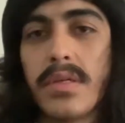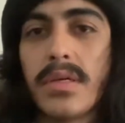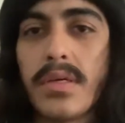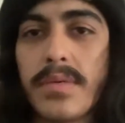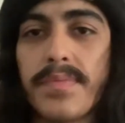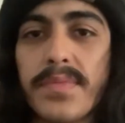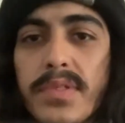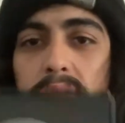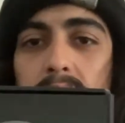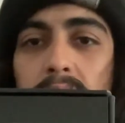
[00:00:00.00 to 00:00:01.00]

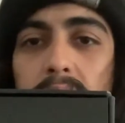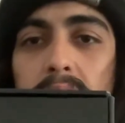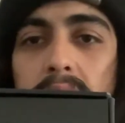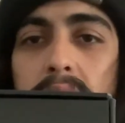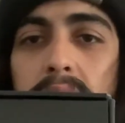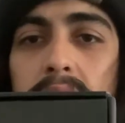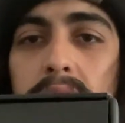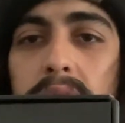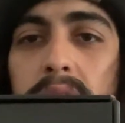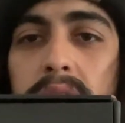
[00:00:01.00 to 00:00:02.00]
So here it
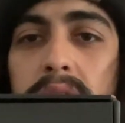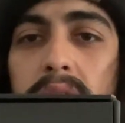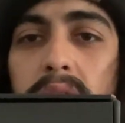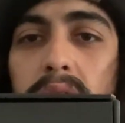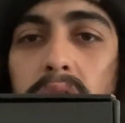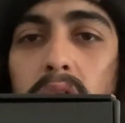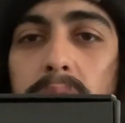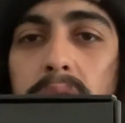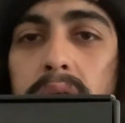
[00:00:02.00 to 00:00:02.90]
is. There's the little Cobra.